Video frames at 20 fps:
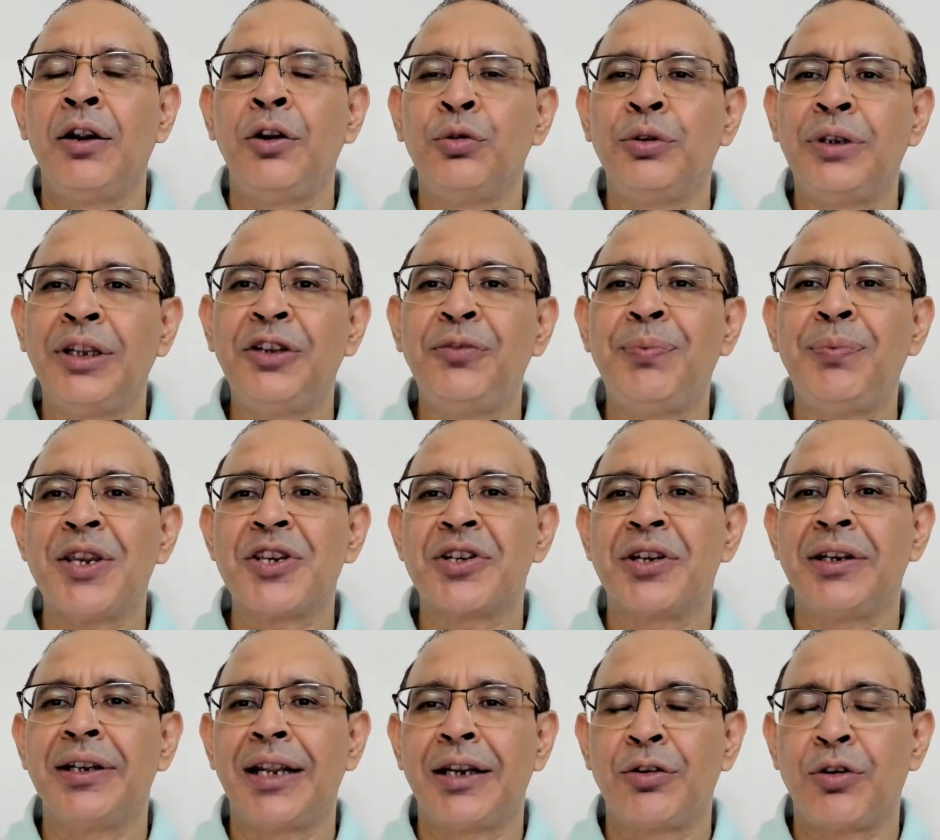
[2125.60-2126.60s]
To this
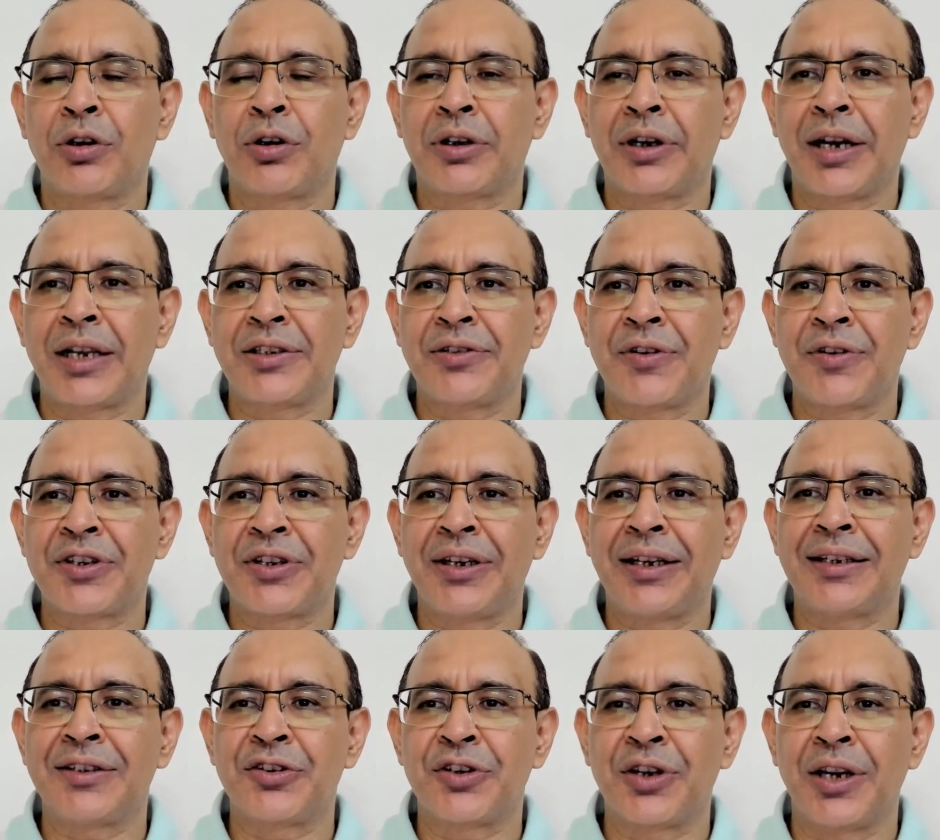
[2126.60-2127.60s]
patient that Dr.
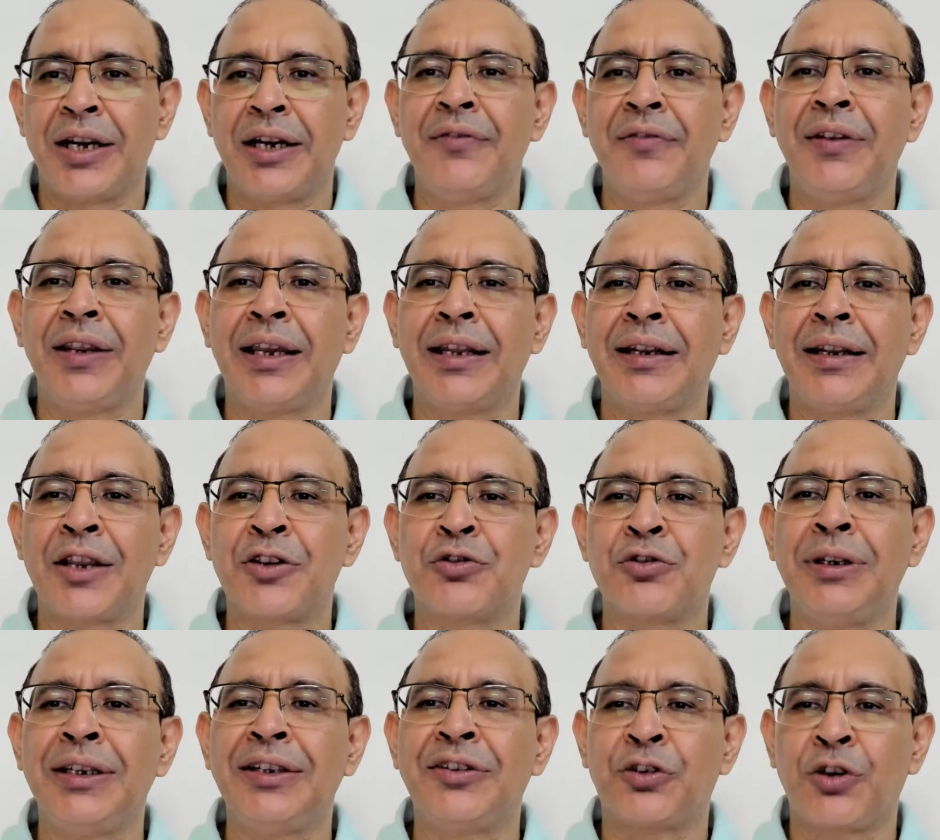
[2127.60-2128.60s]
Rajveshri has shared, we can
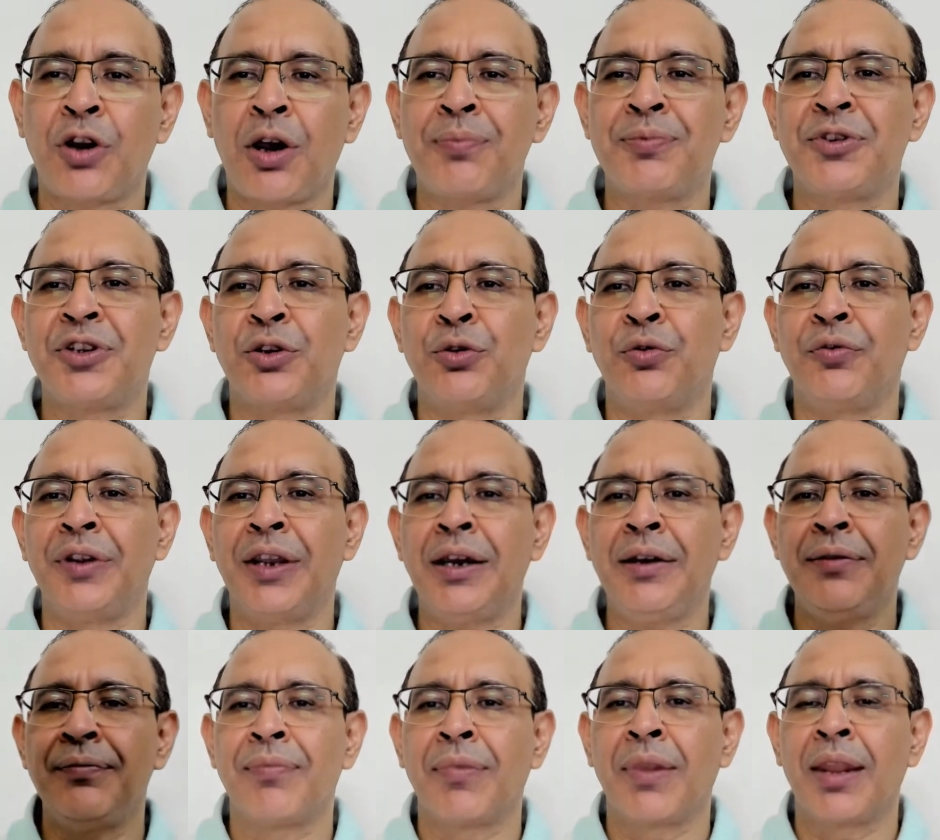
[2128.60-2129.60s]
actually stop Januvia
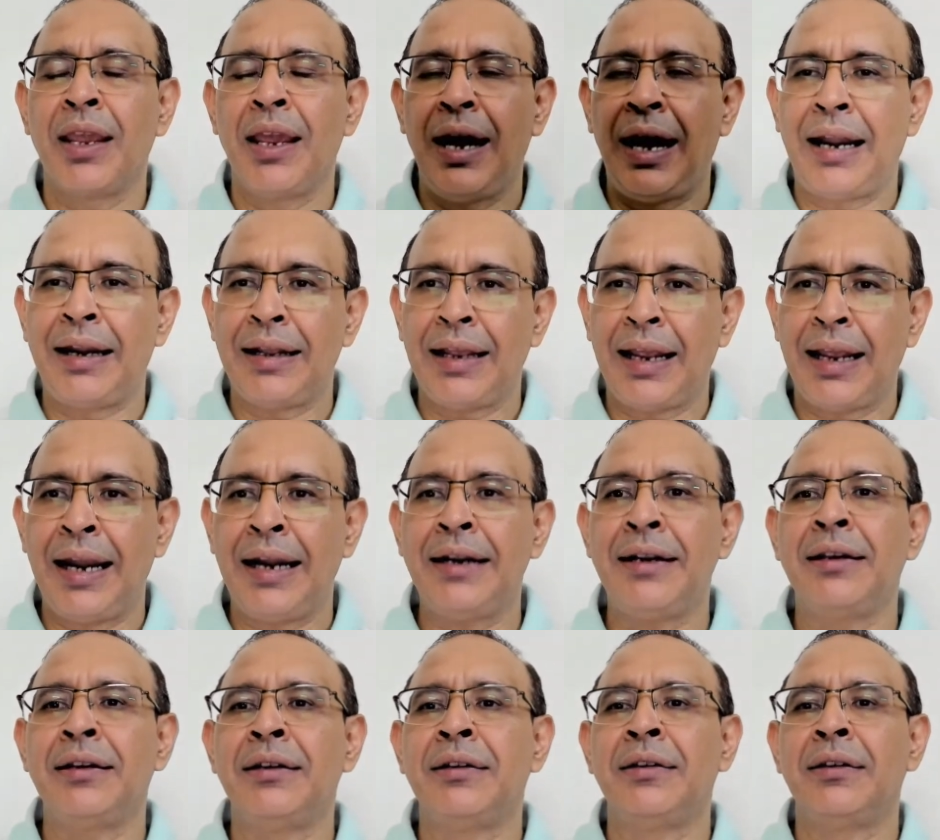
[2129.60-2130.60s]
and
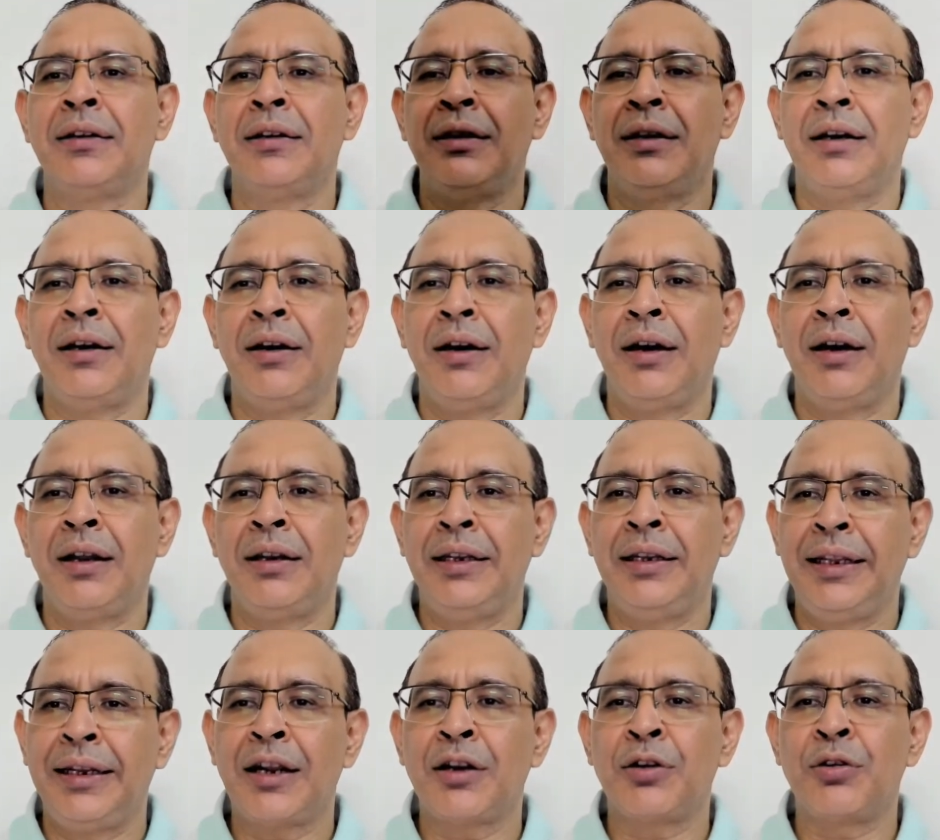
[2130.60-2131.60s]
add
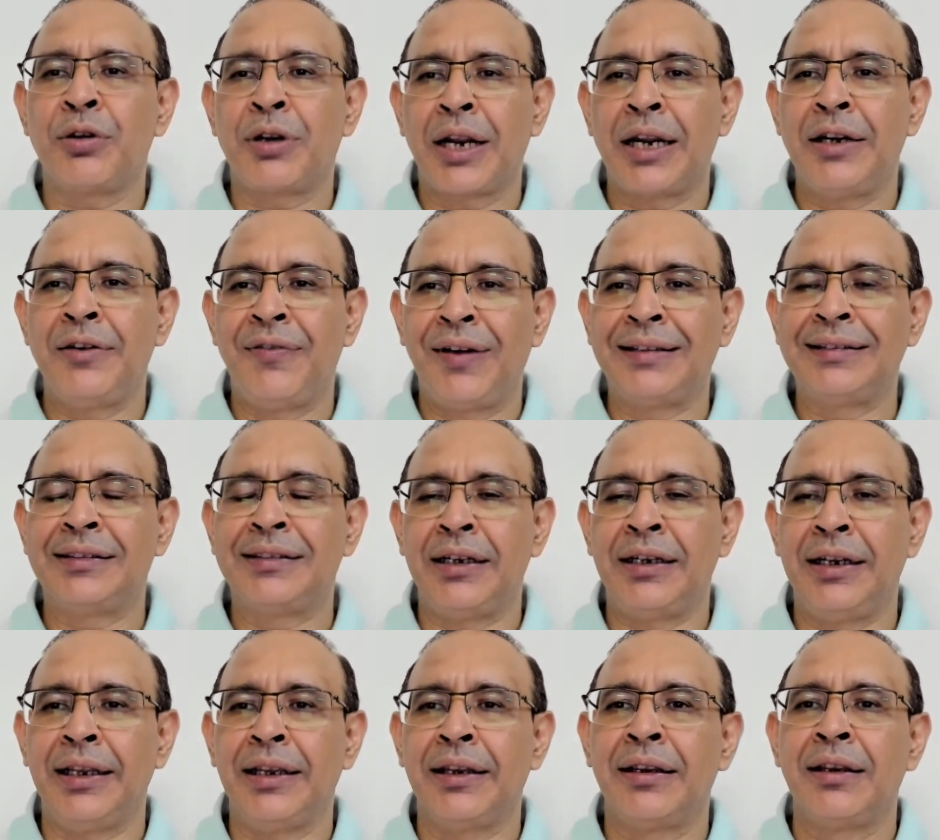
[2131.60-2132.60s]
liraglutide once a
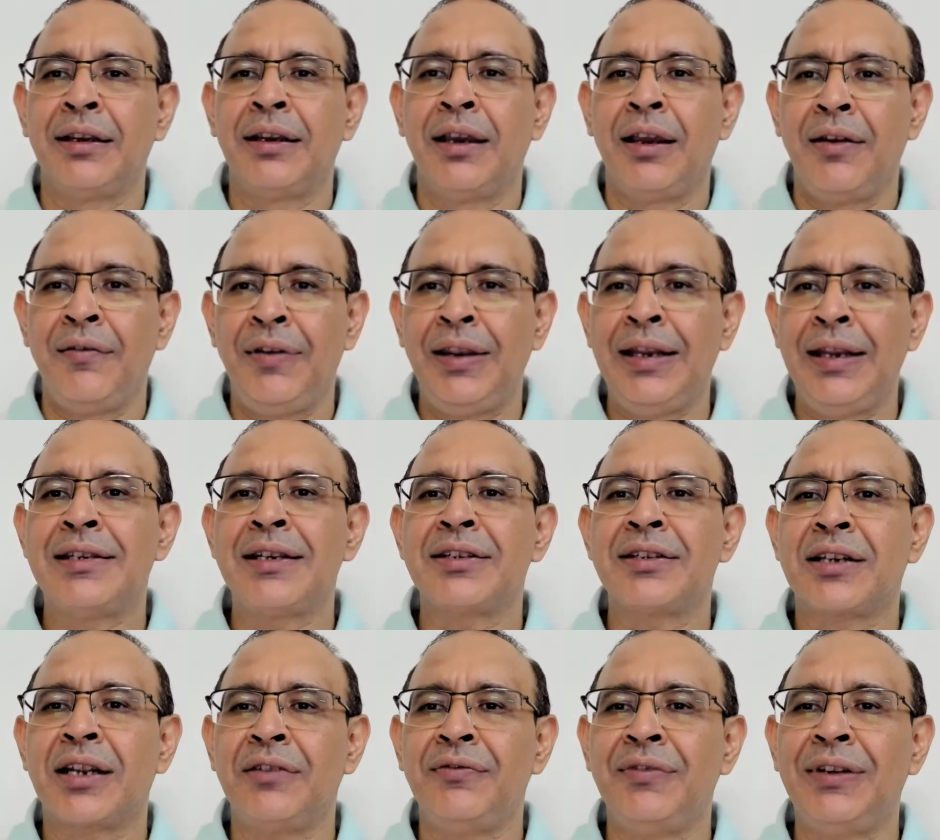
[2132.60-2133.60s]
day. We'll
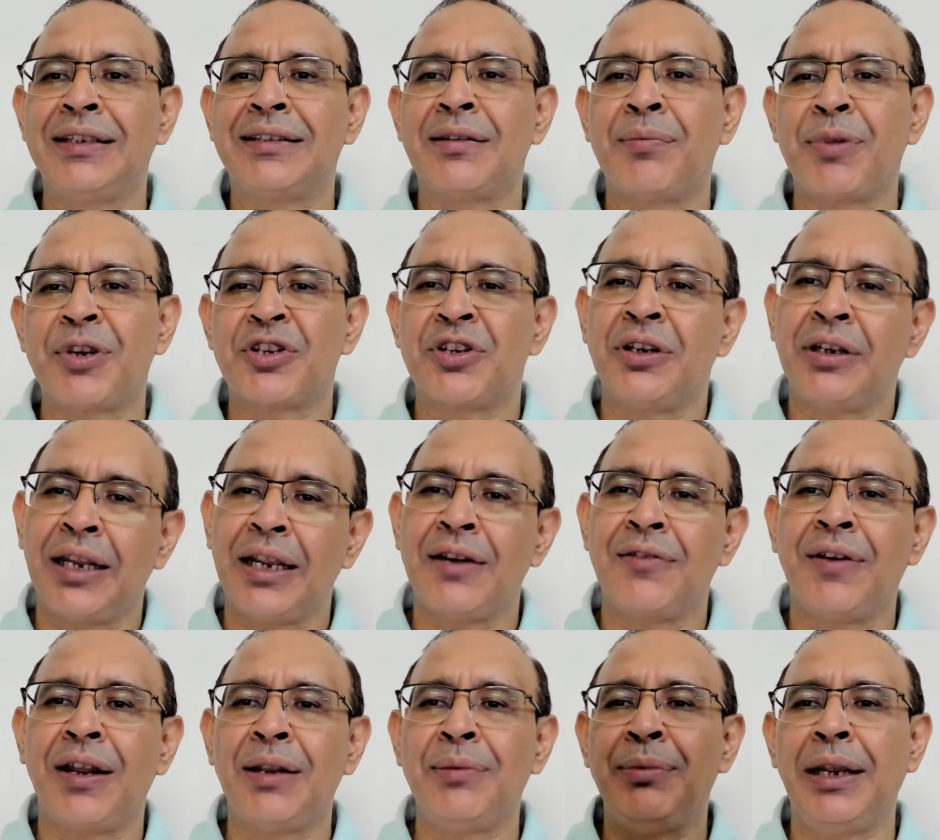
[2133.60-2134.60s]
just convince the patient to
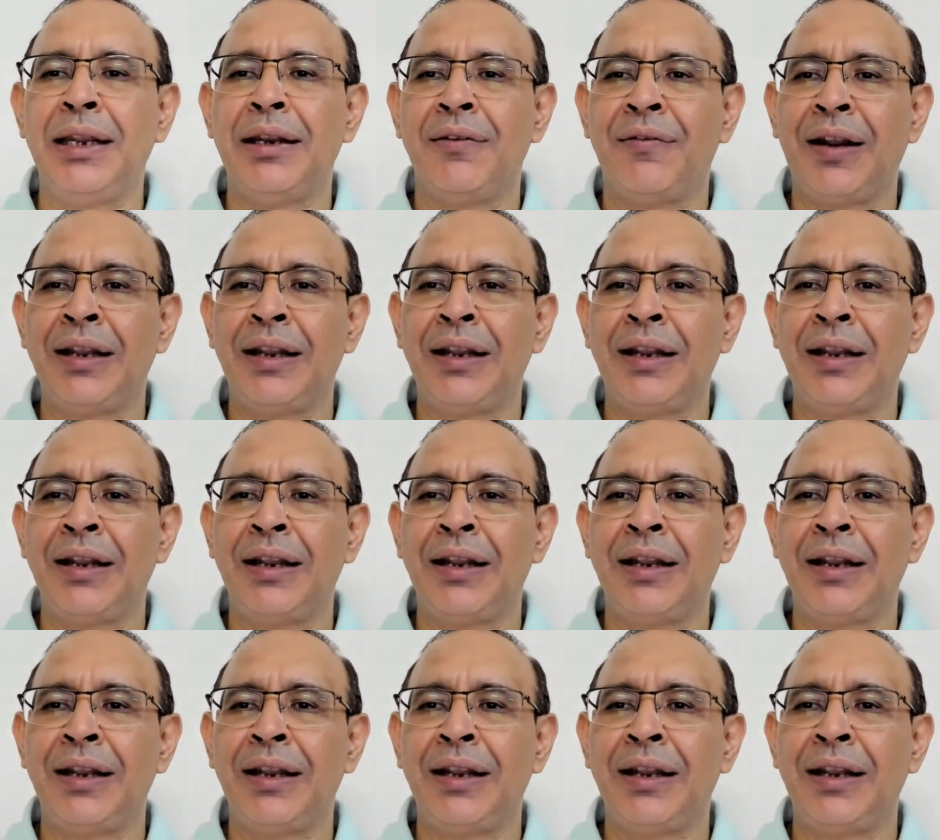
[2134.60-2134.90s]
take one